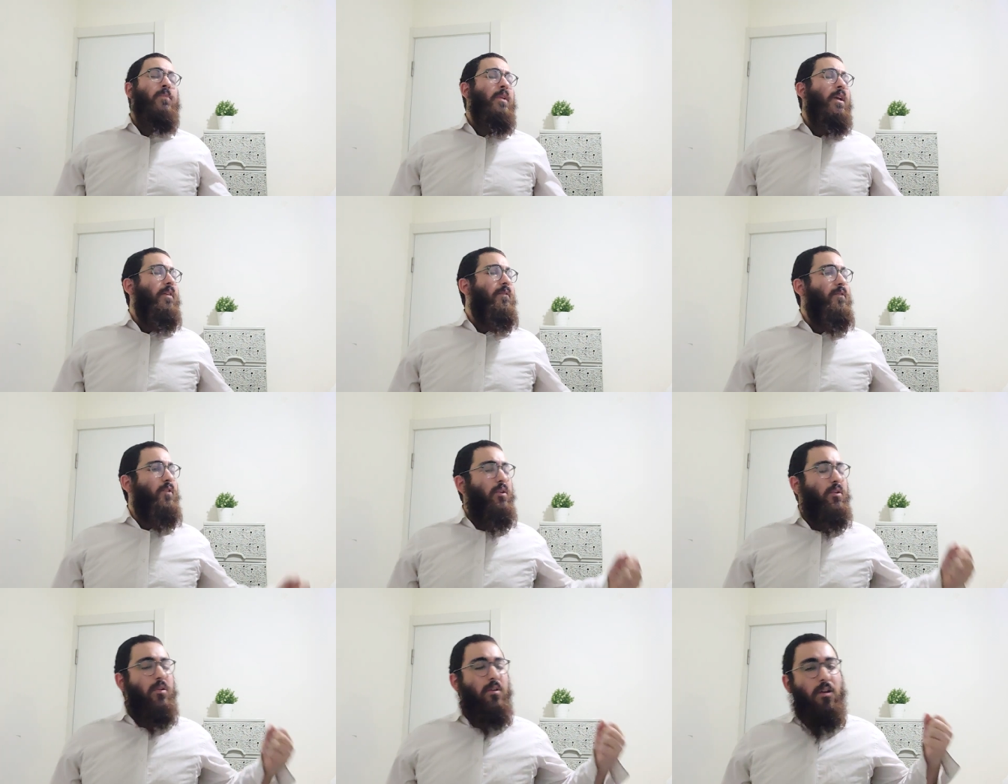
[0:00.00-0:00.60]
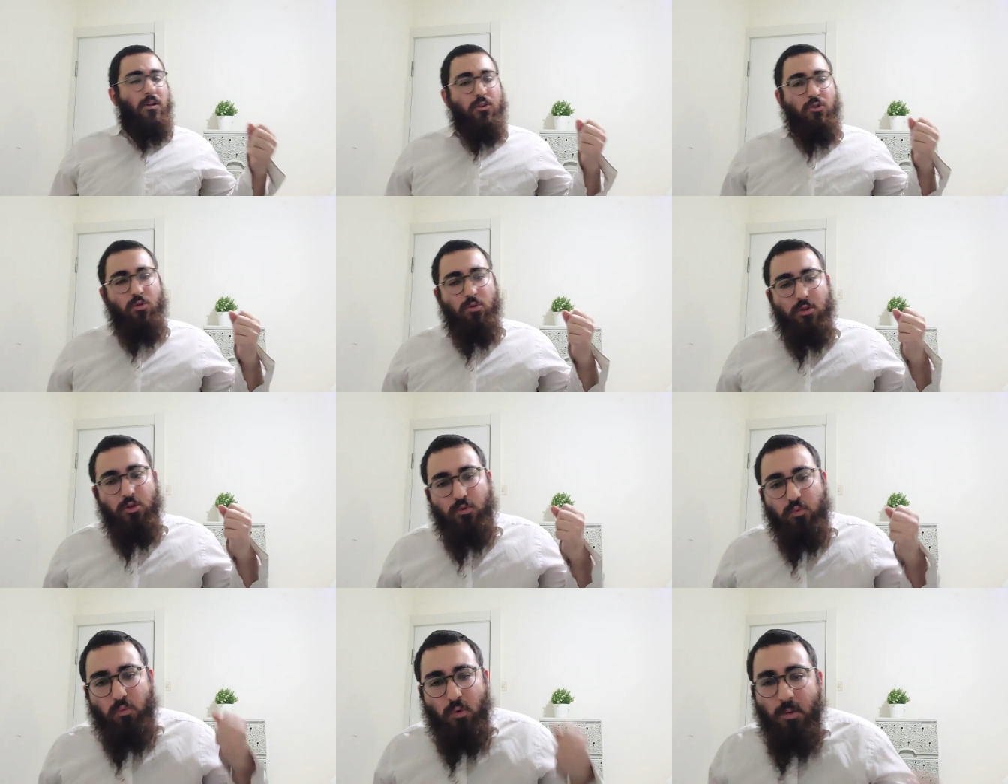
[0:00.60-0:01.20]
If you're a
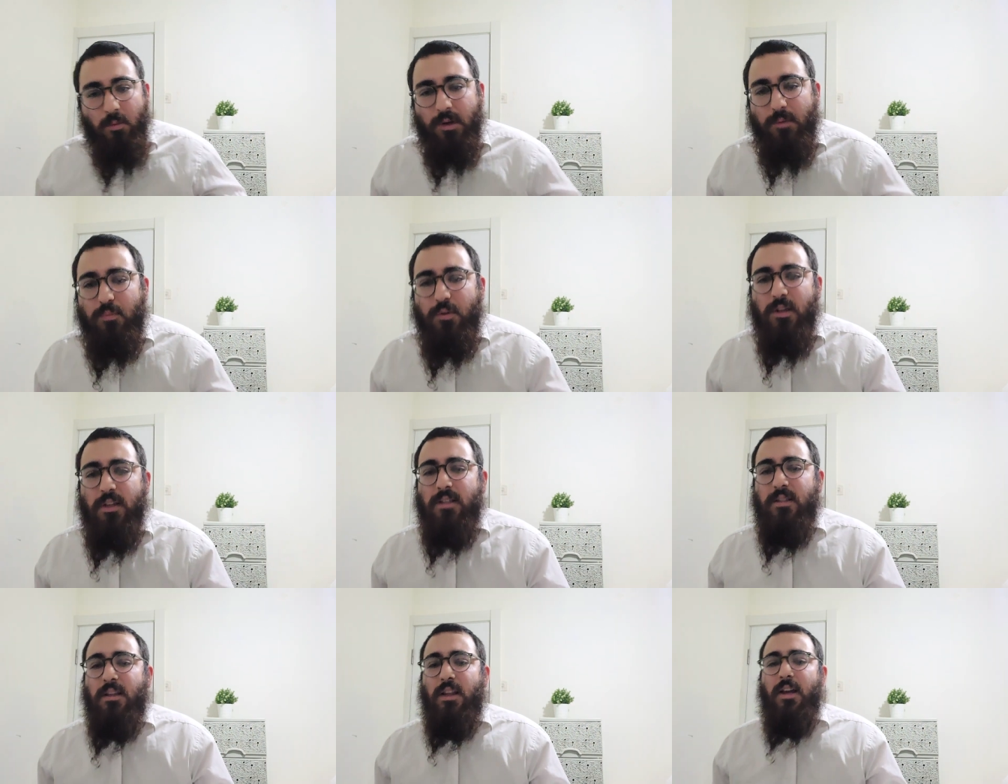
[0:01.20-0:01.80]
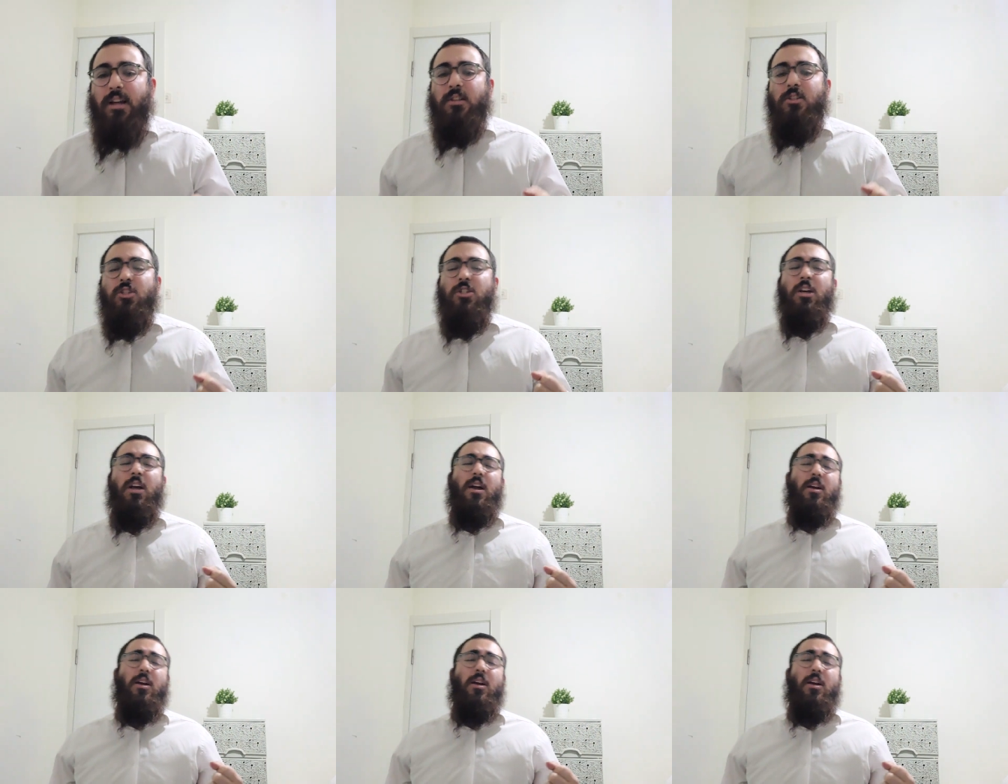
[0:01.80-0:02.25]
Jewish woman, please light